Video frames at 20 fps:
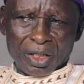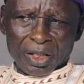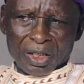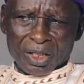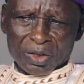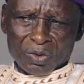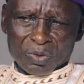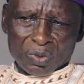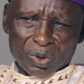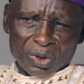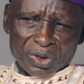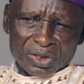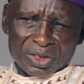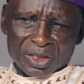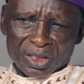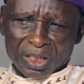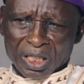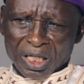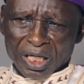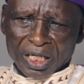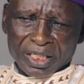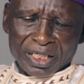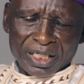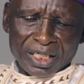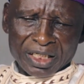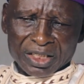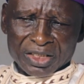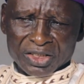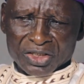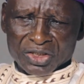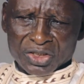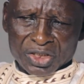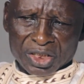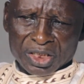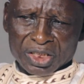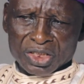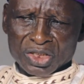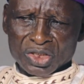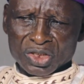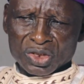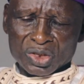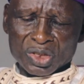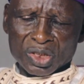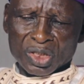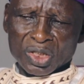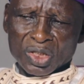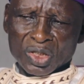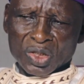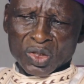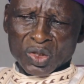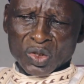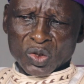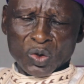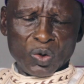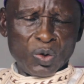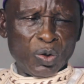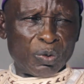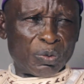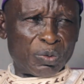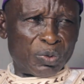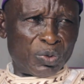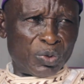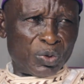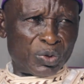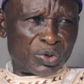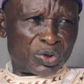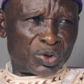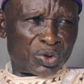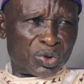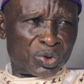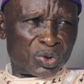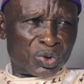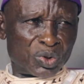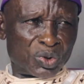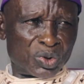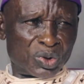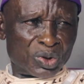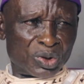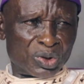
It was an exchange of goods